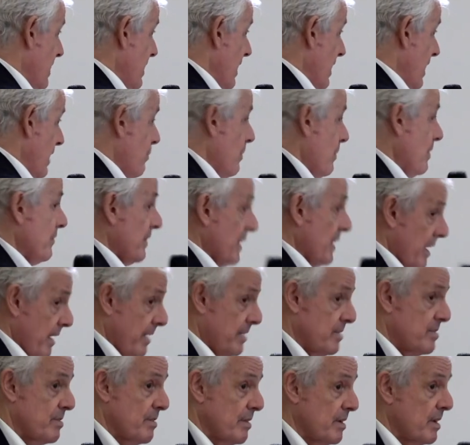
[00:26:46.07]
And we've
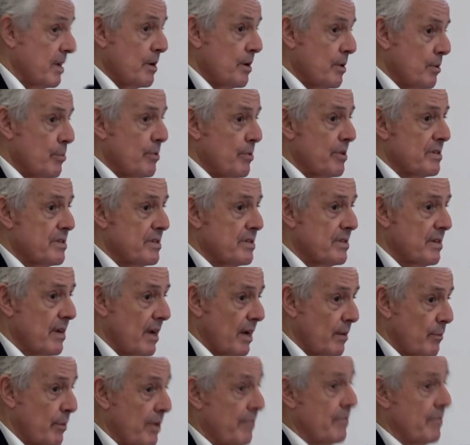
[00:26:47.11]
engaged in hubris and